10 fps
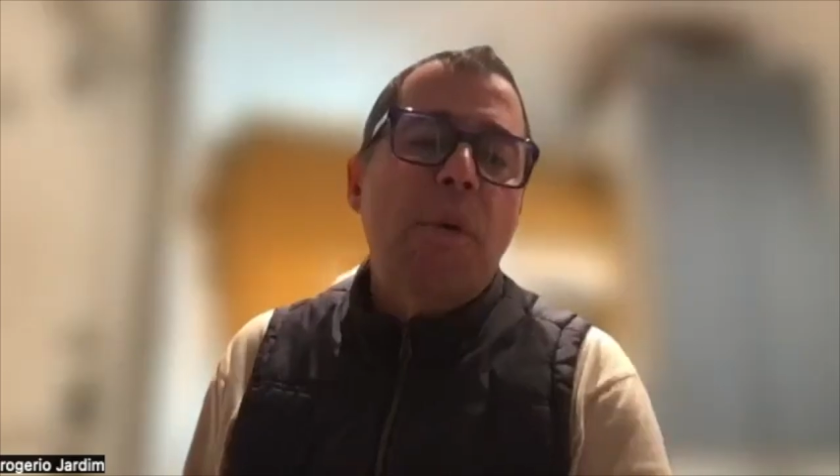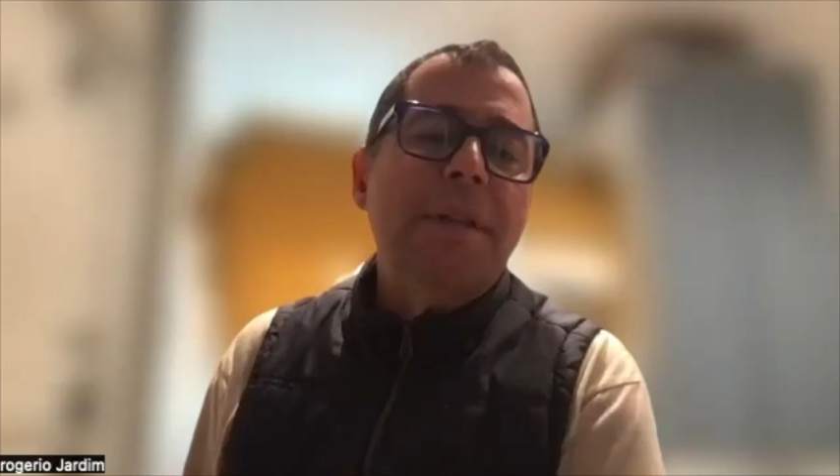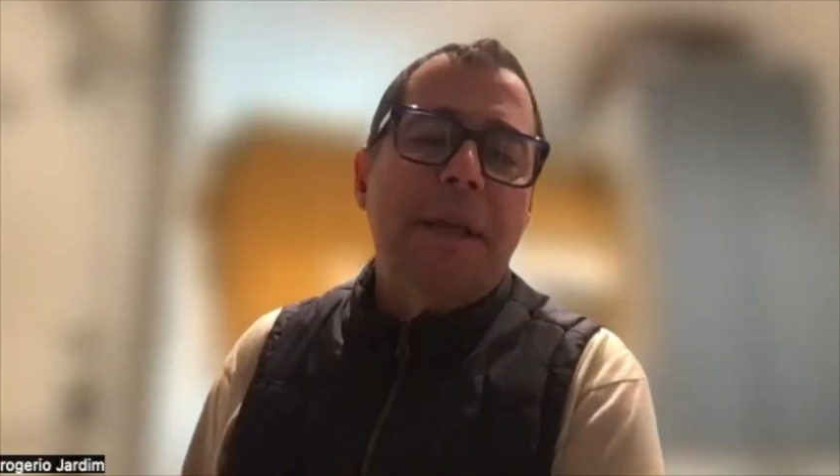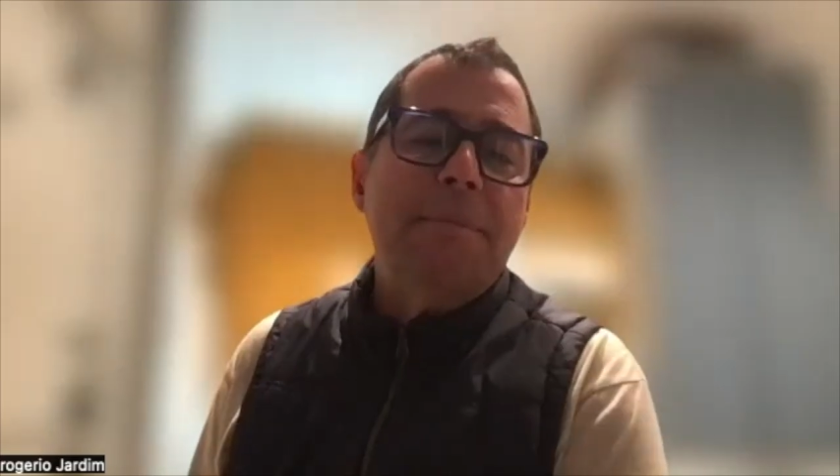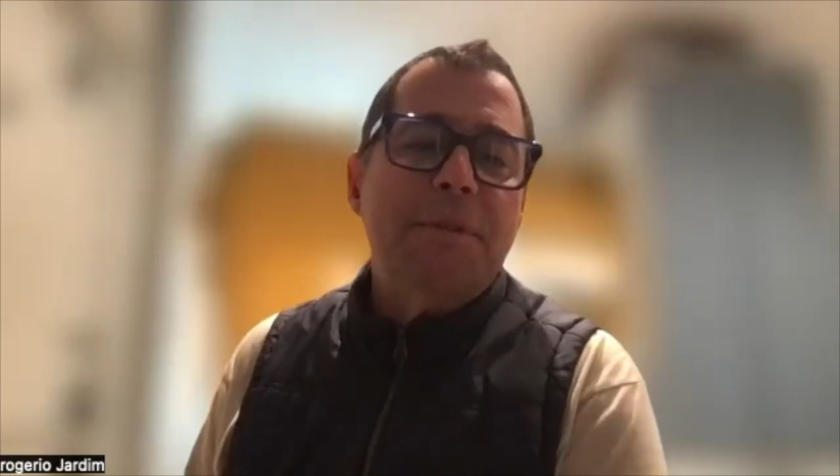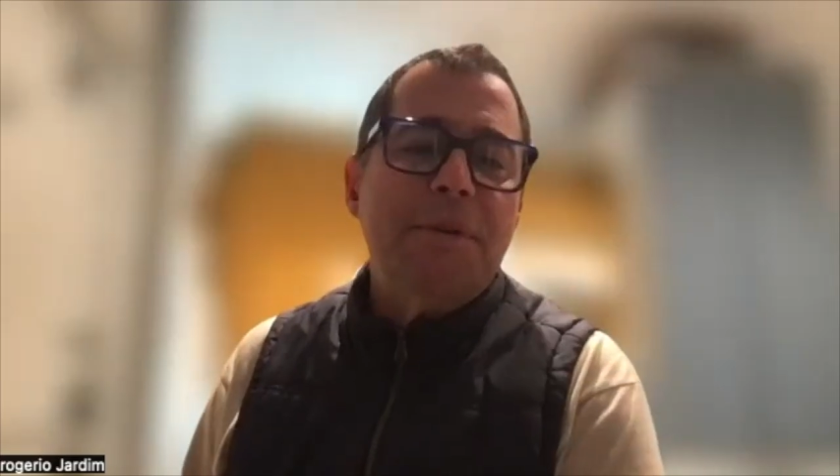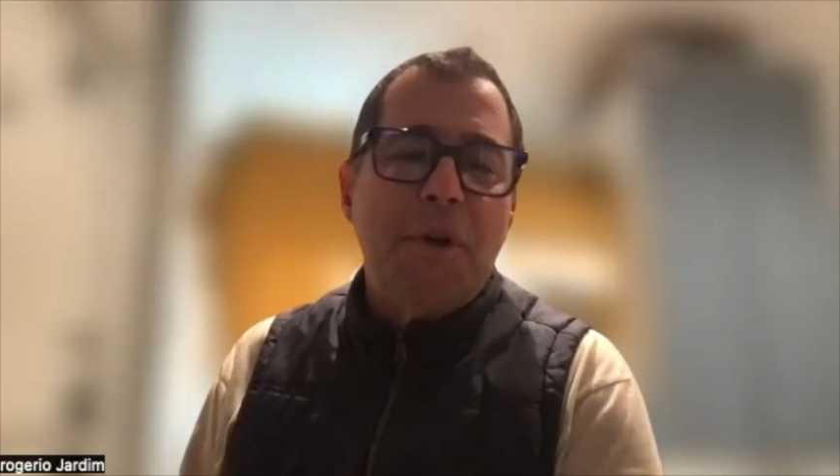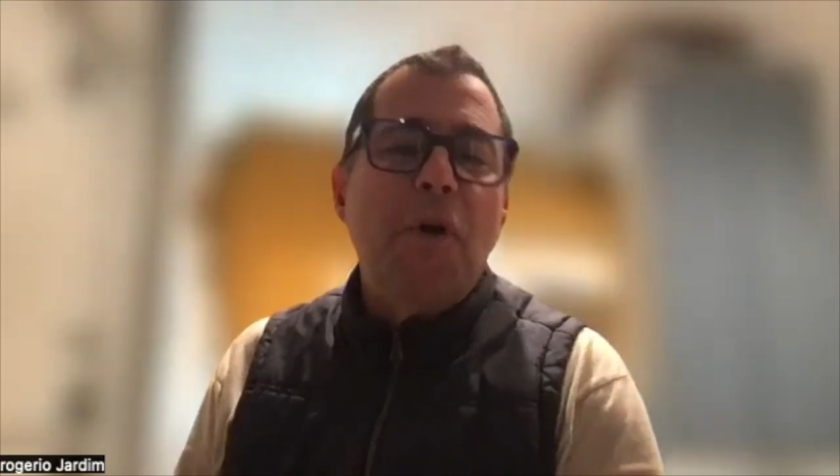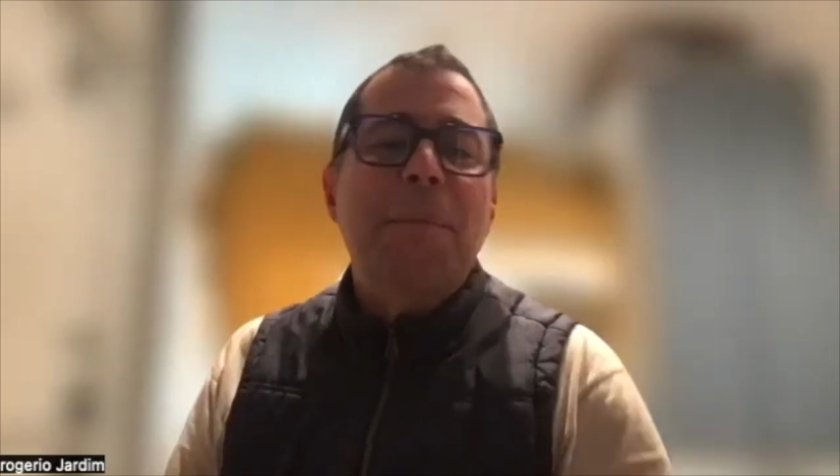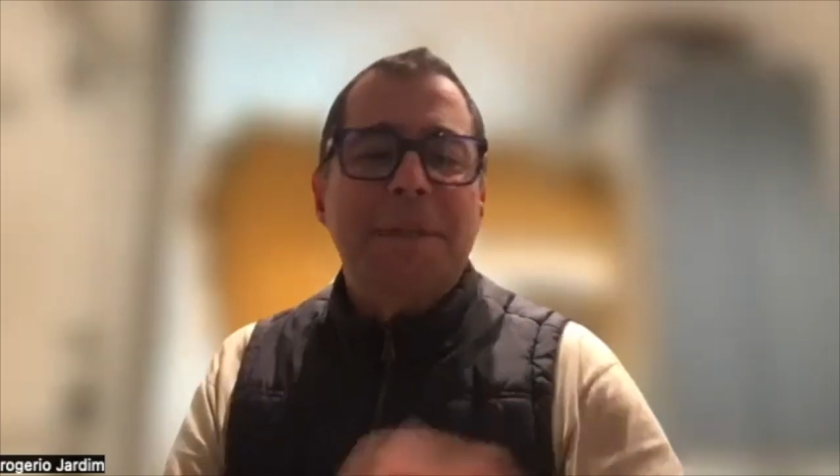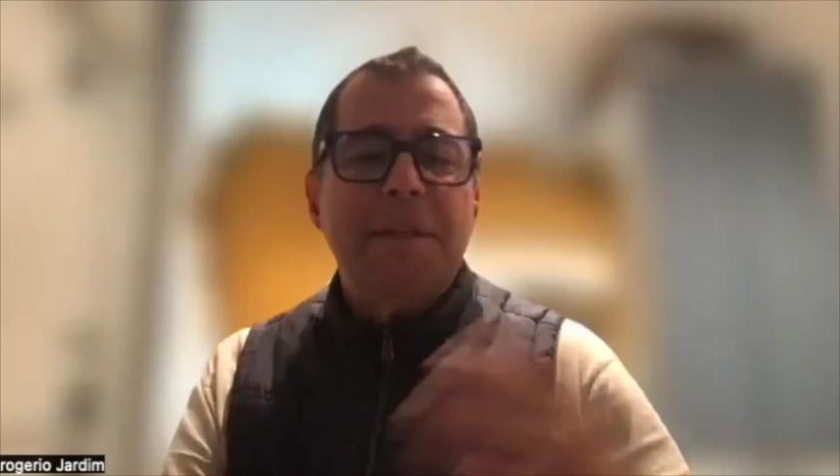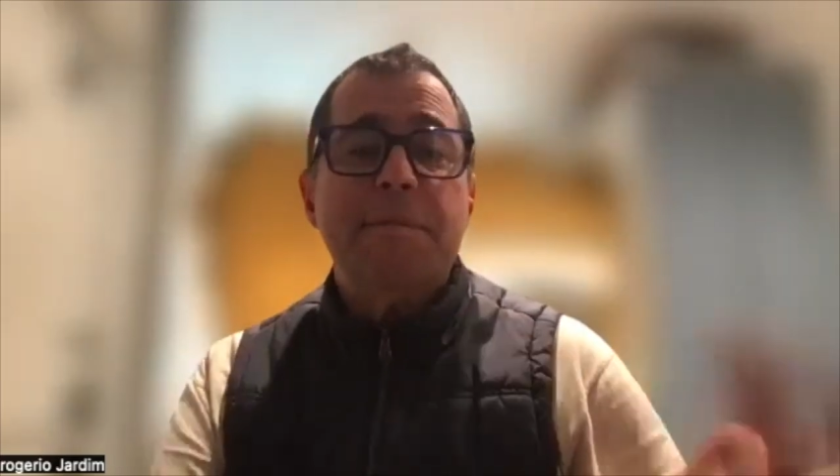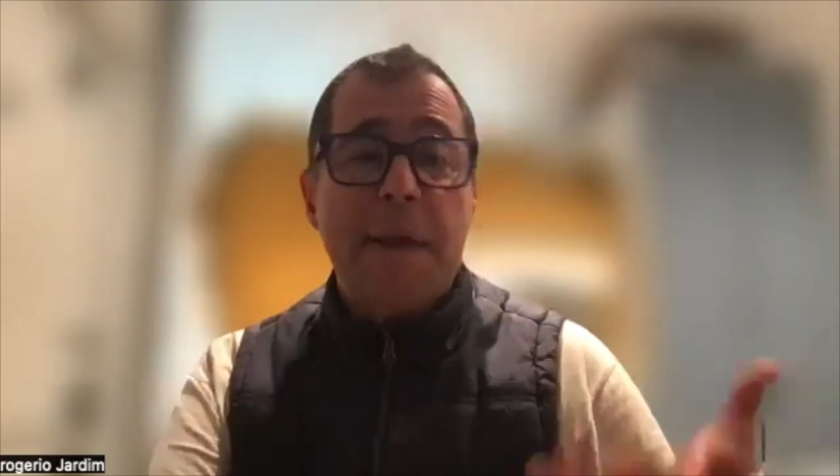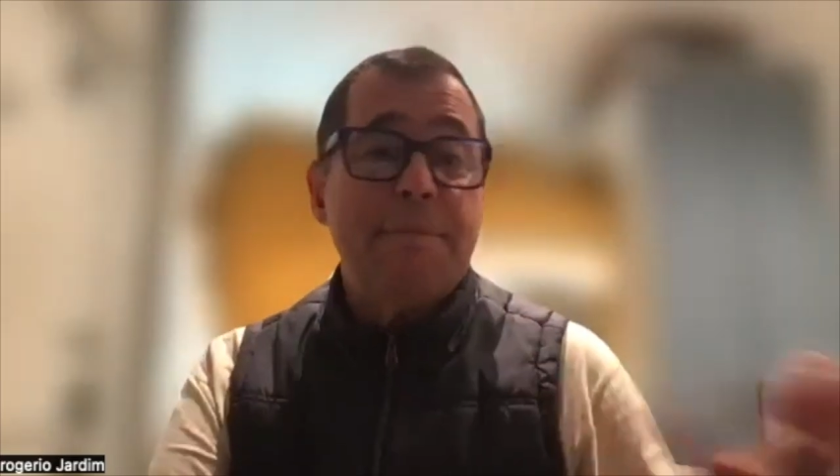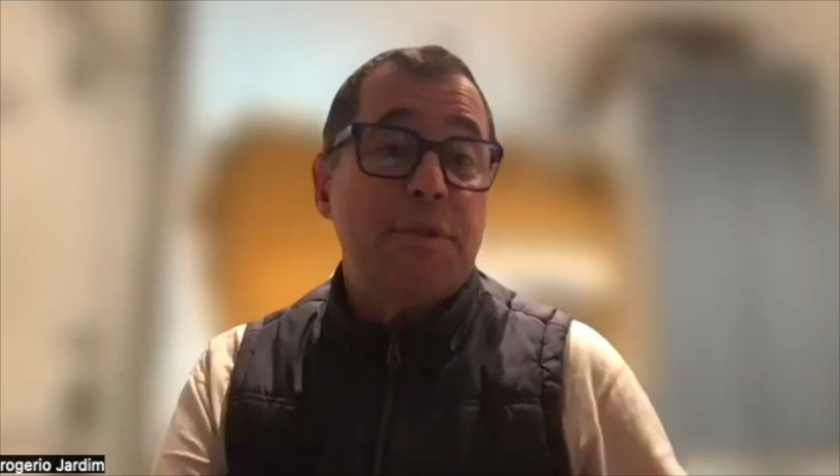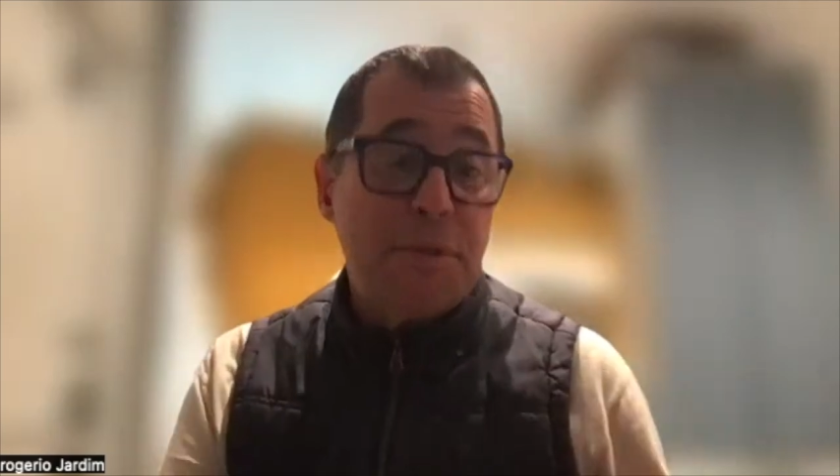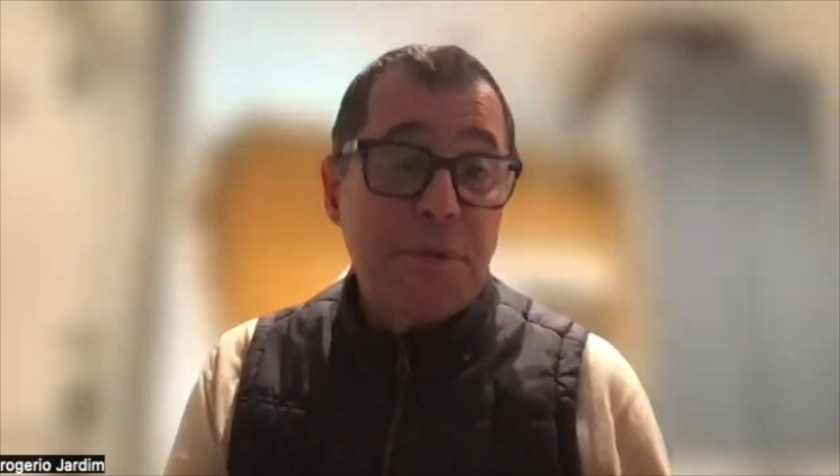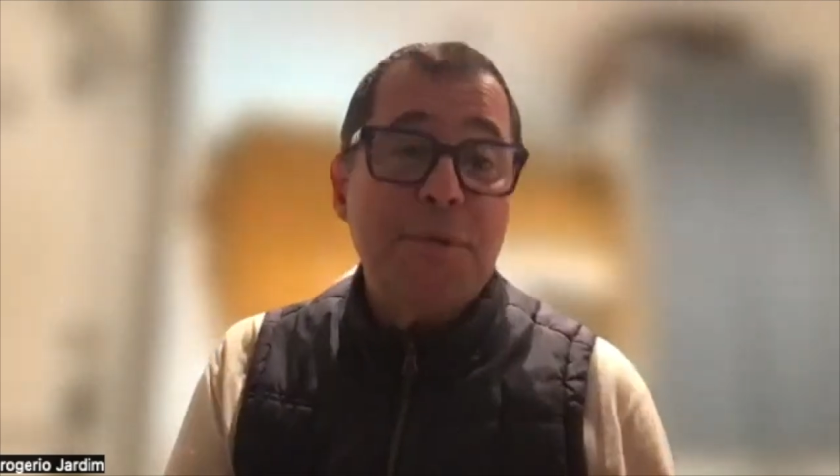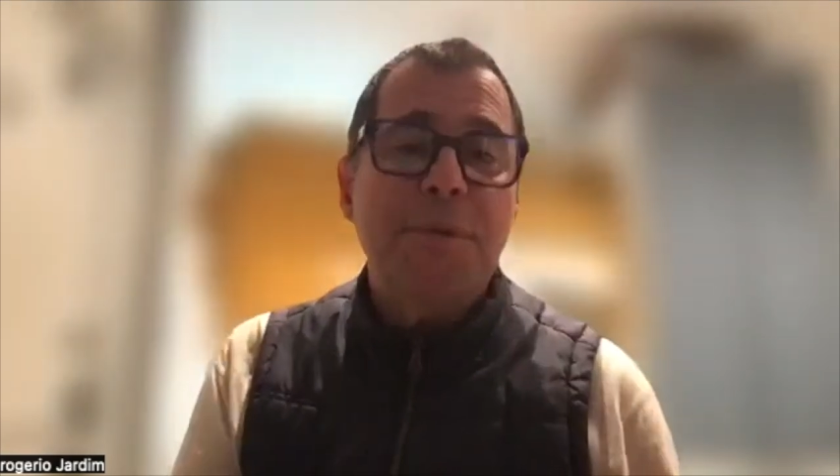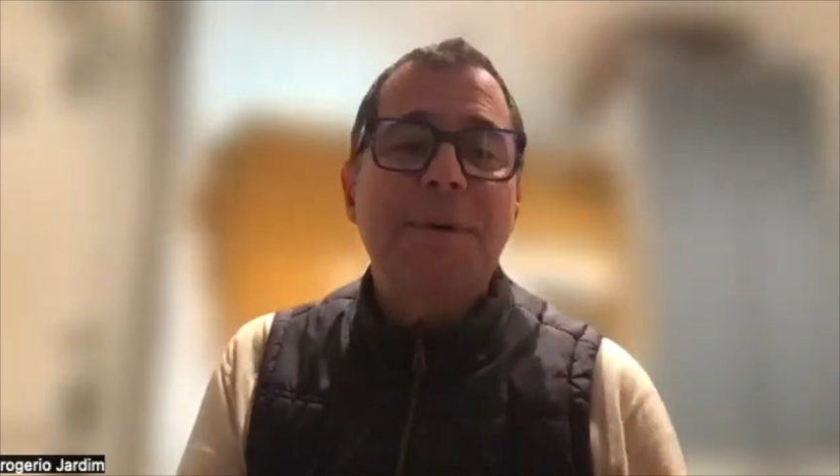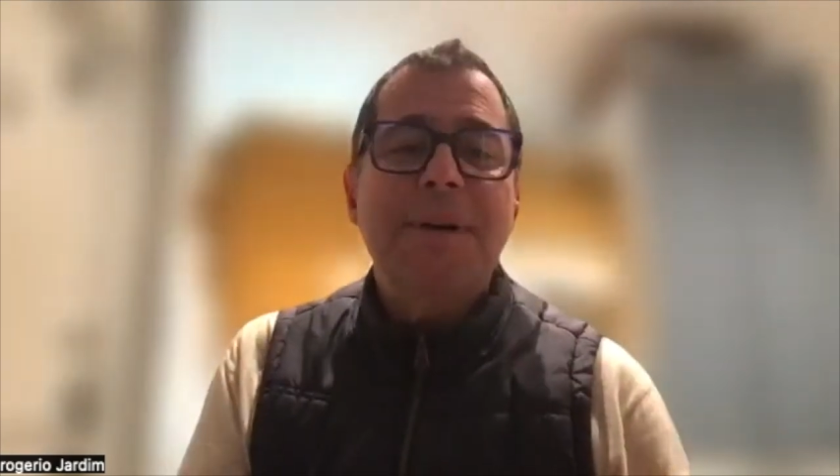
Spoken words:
want them to know, but sometimes you do.